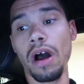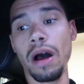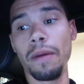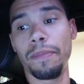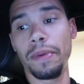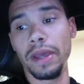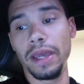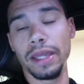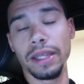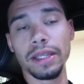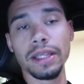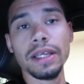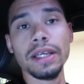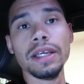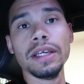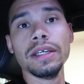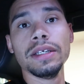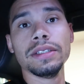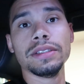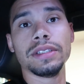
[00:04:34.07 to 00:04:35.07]
hop in,
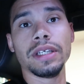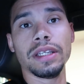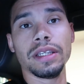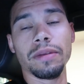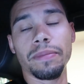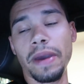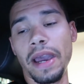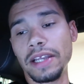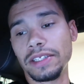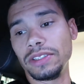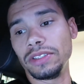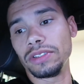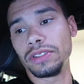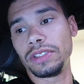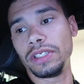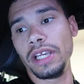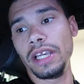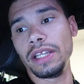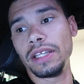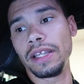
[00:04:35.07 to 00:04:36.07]
sit in the passenger
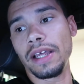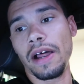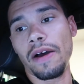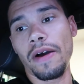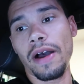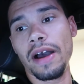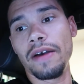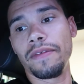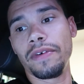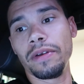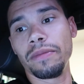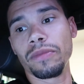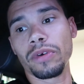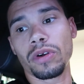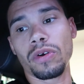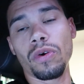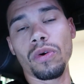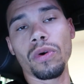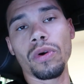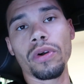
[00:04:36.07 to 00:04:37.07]
seat, and I'll have him
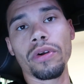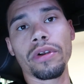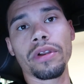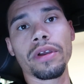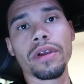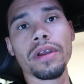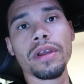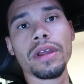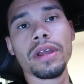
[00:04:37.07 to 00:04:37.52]
record